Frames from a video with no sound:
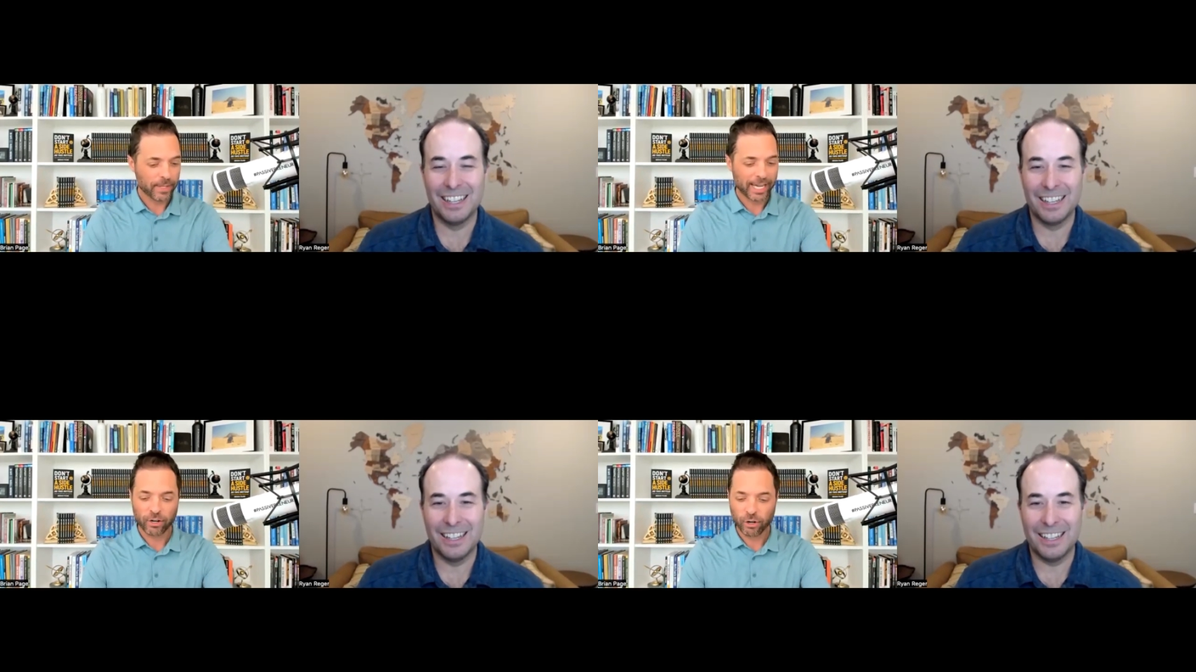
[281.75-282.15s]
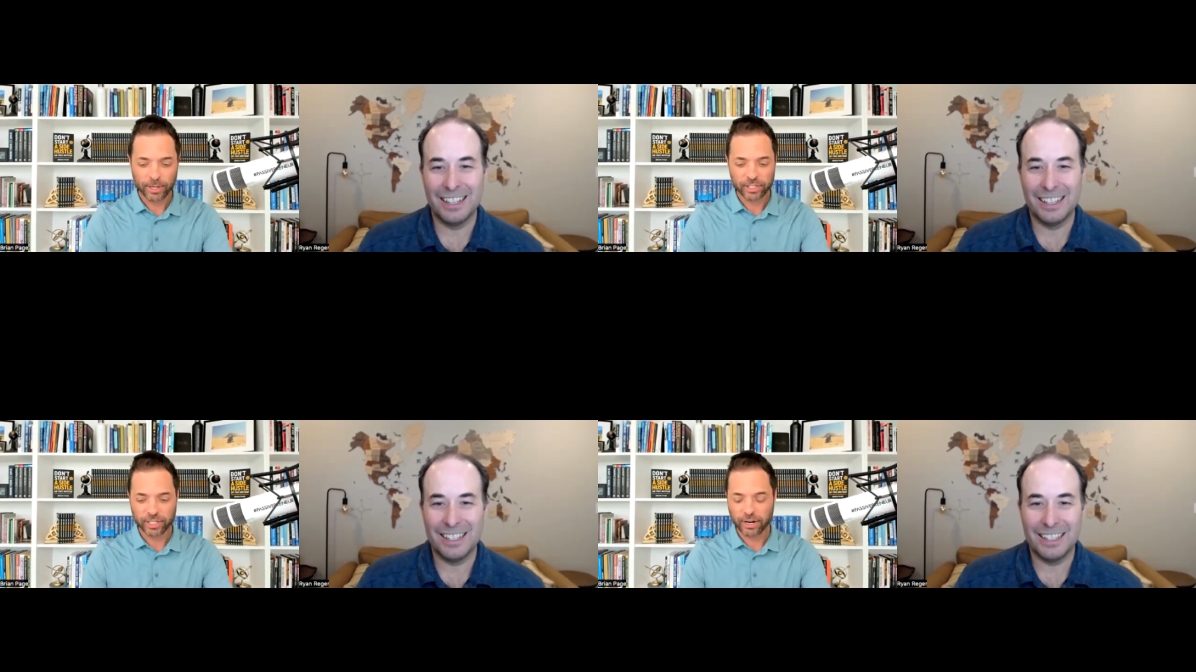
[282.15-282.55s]
Speaker 1: I had a whole
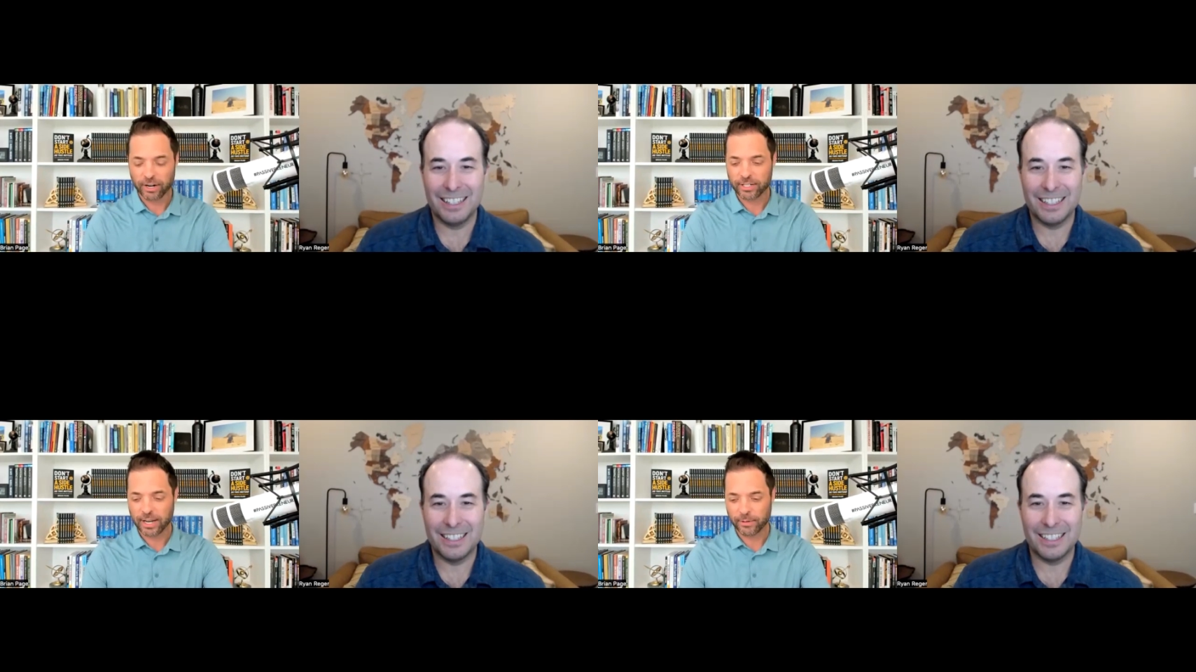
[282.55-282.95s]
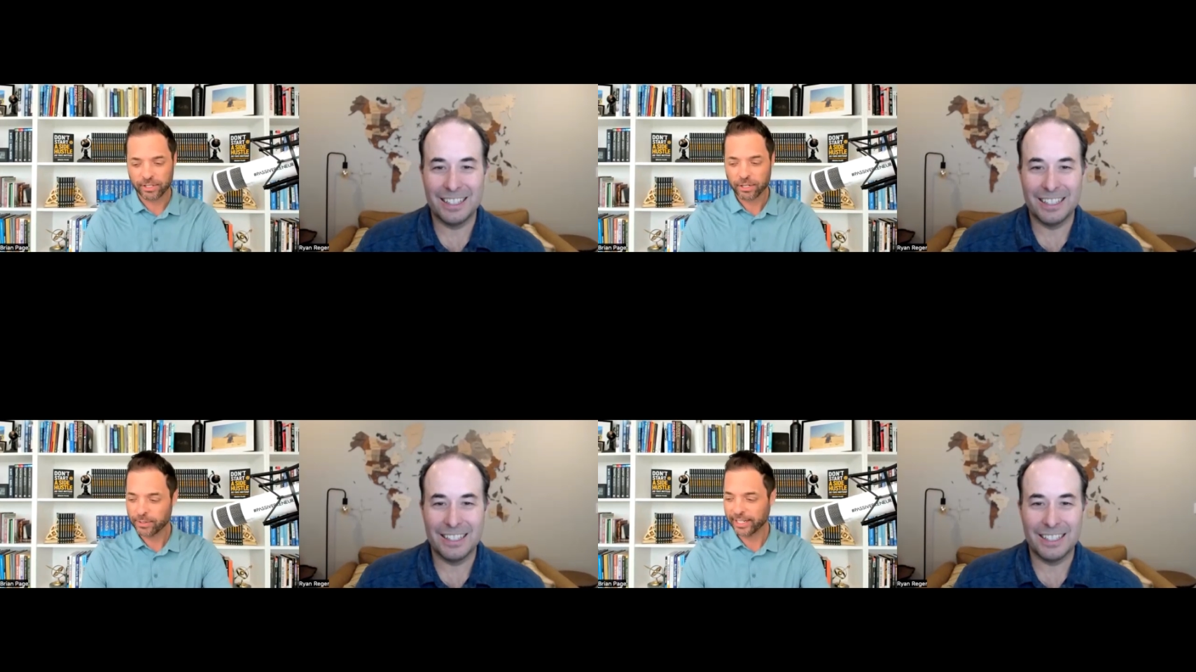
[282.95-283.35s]
bunch of yards. I was
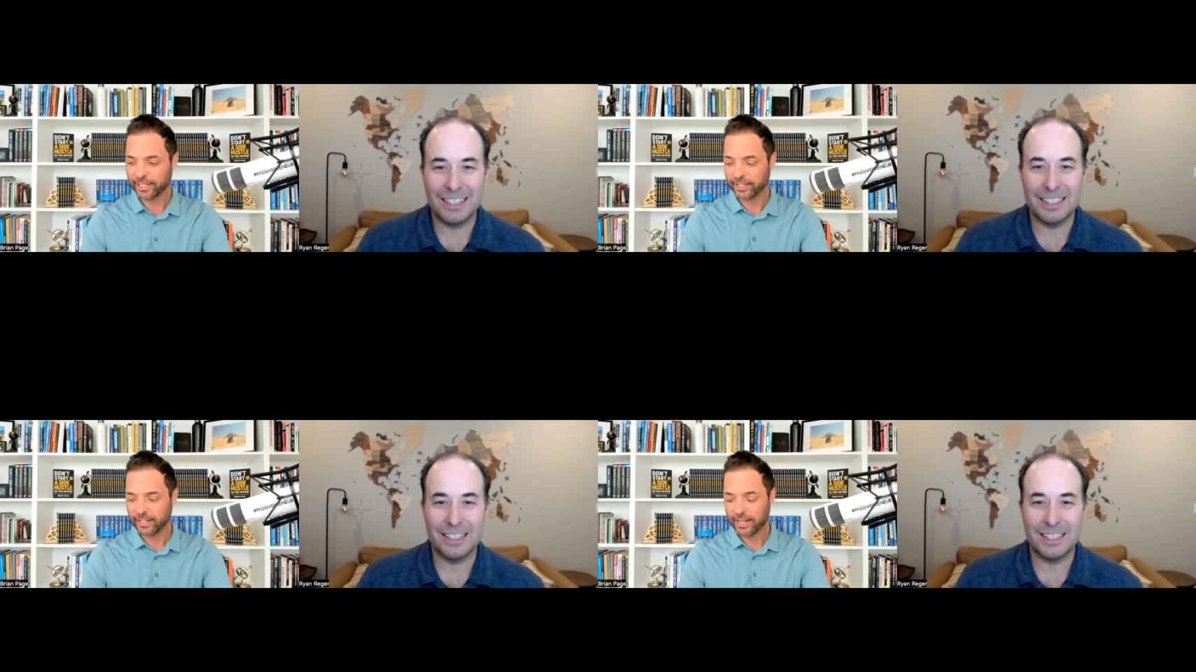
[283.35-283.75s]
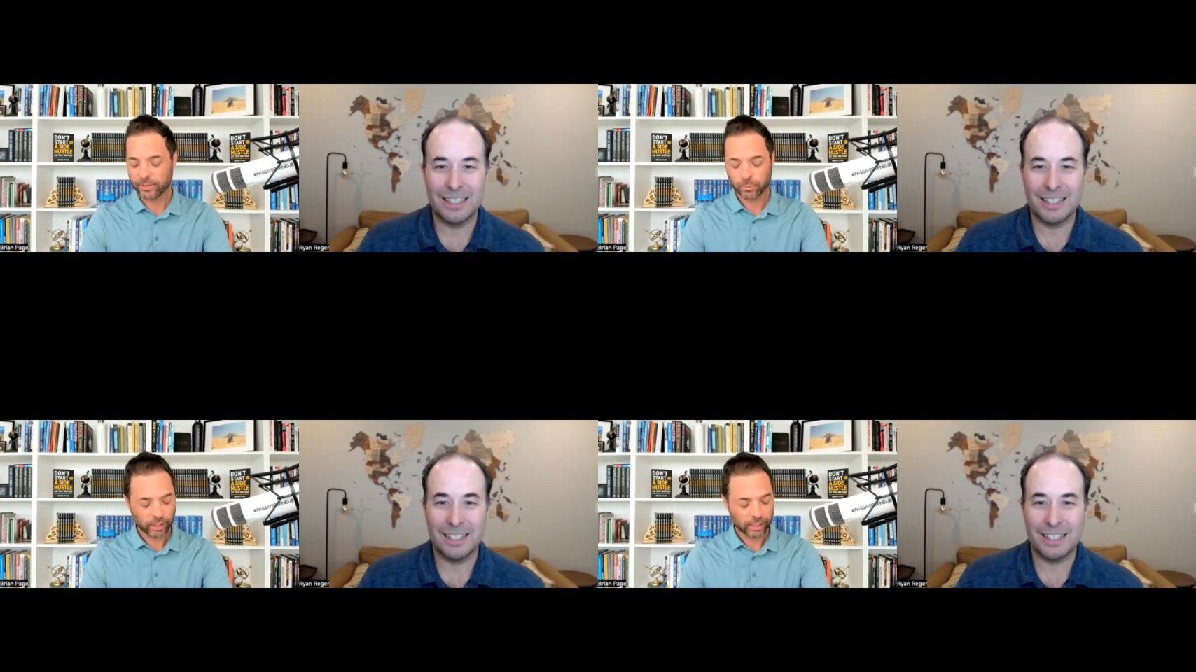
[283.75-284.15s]
doing it. I
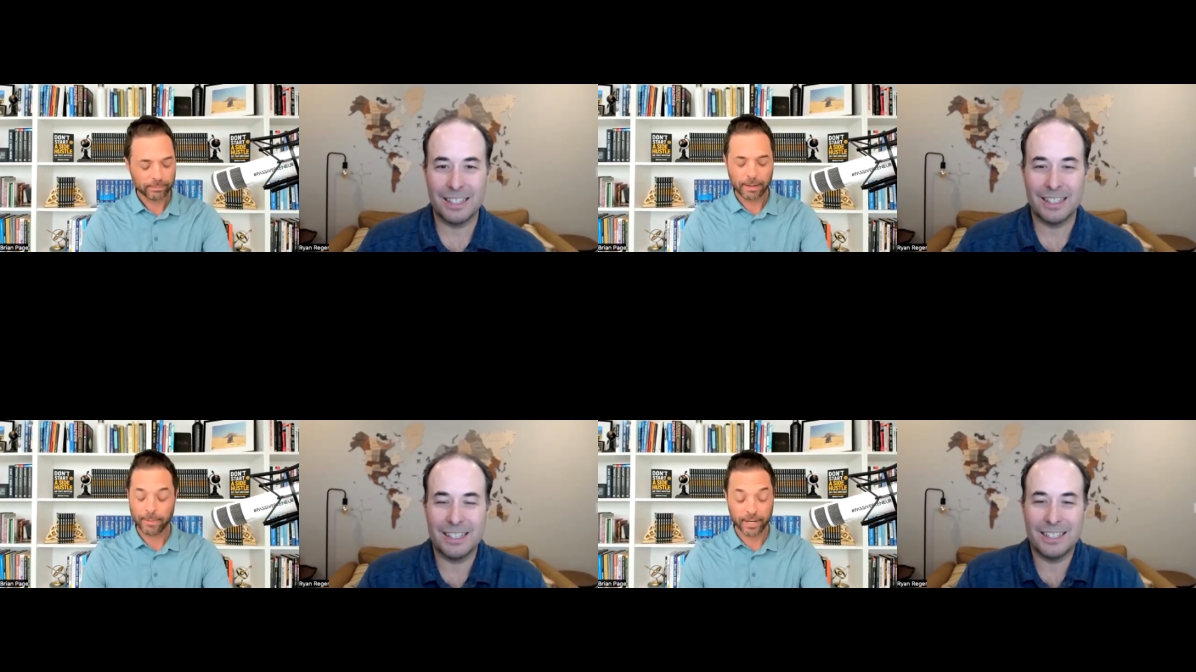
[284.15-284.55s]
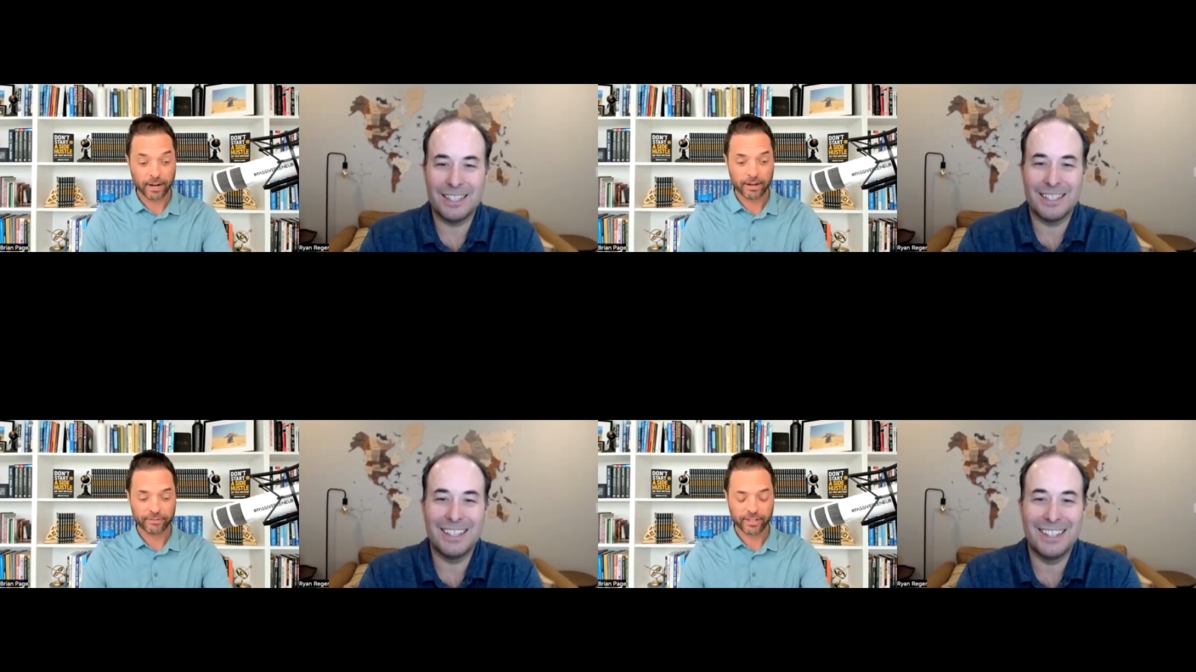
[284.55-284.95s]
was working my
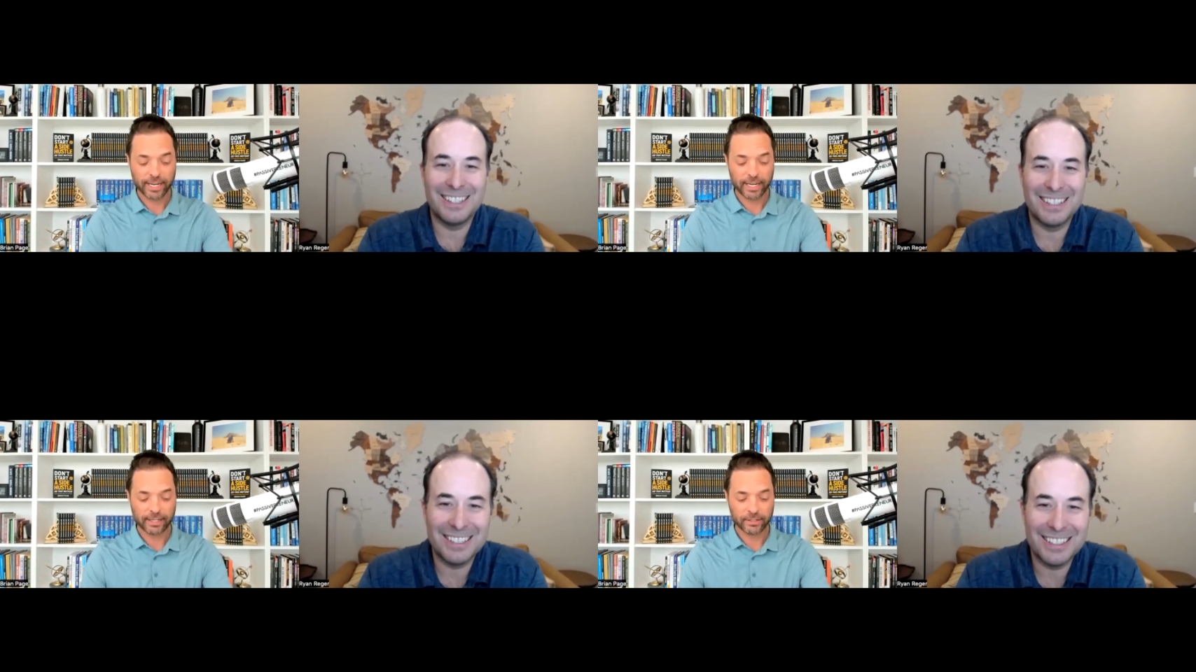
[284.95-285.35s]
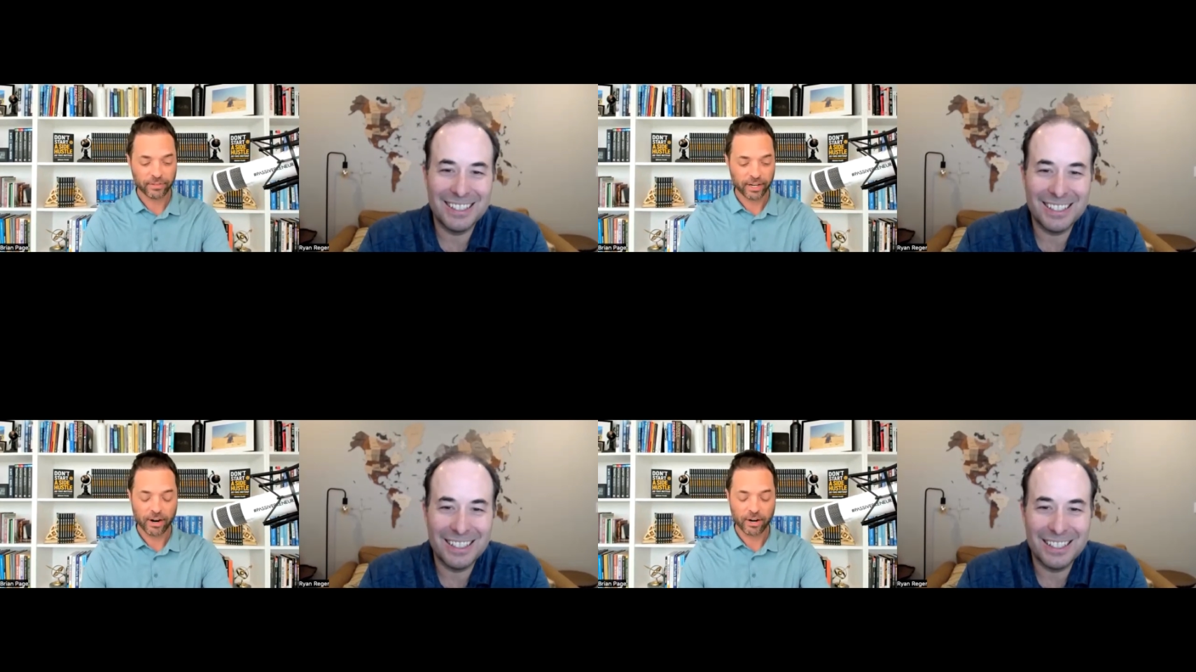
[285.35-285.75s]
butt off and it was
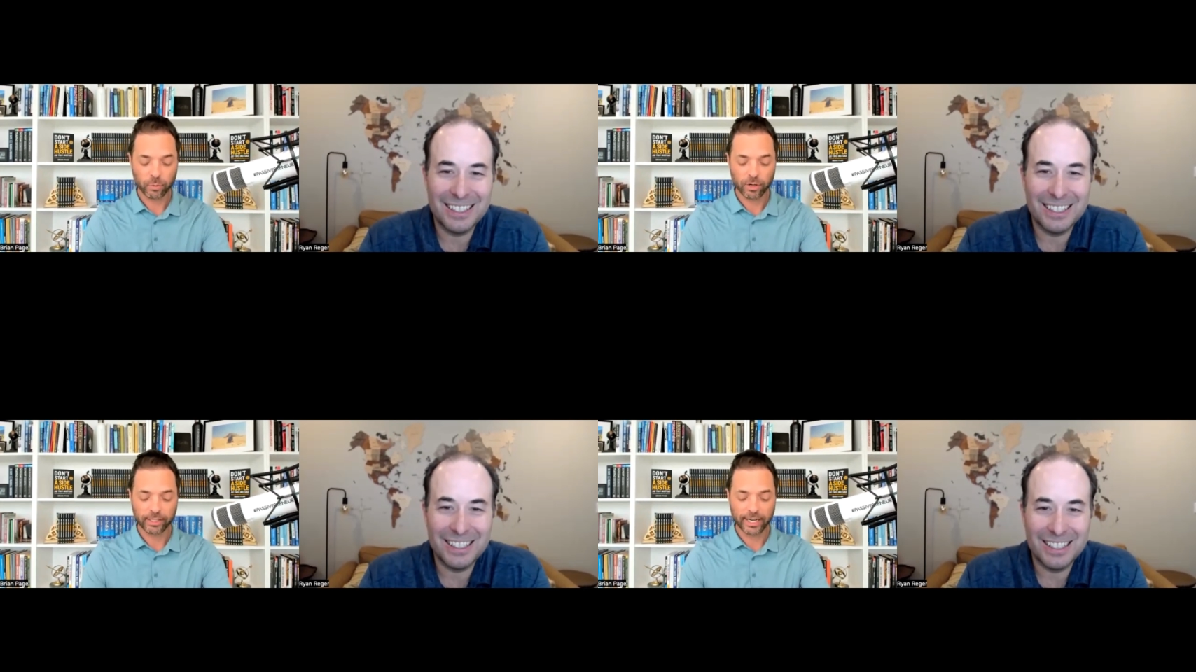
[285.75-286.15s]
very hard work.